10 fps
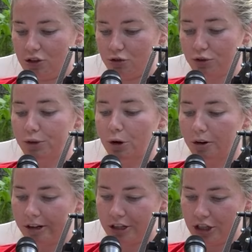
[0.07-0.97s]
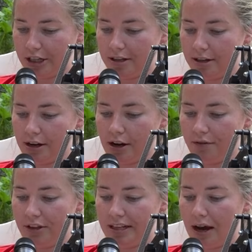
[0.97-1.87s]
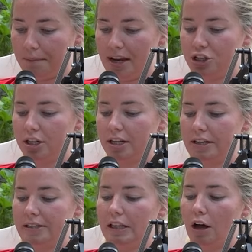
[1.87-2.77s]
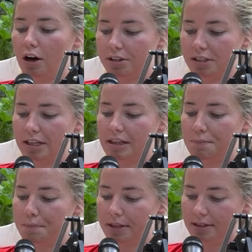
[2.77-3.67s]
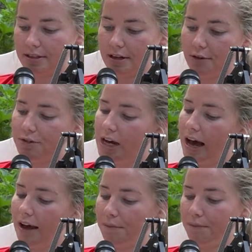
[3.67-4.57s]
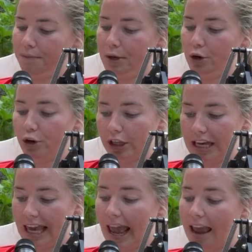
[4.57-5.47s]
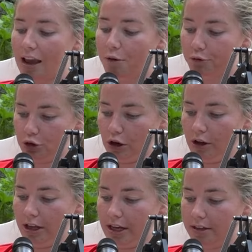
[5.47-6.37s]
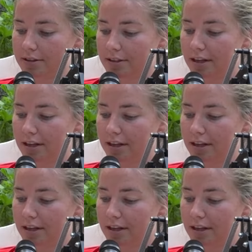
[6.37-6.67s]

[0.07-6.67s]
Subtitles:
true origin of the Dalmatian is lost in the midst of time, but early cave drawings